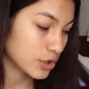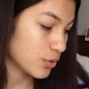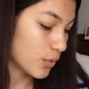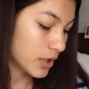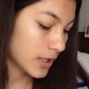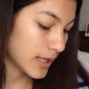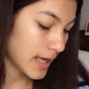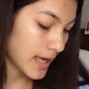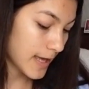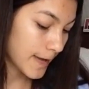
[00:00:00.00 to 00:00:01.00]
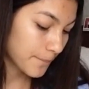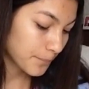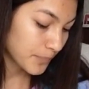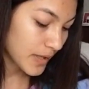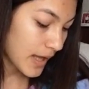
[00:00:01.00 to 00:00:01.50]
what you want to get.
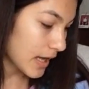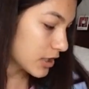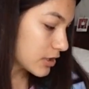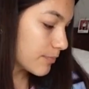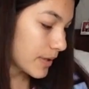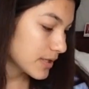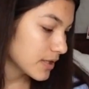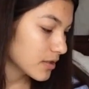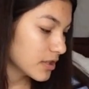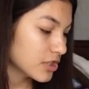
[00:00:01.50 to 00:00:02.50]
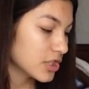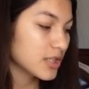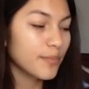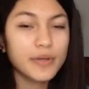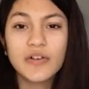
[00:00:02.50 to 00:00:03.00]
And basically
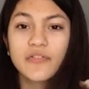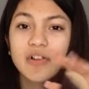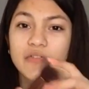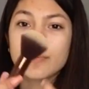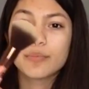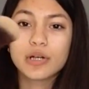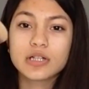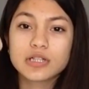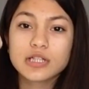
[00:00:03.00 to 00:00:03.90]
just a big fluffy brush.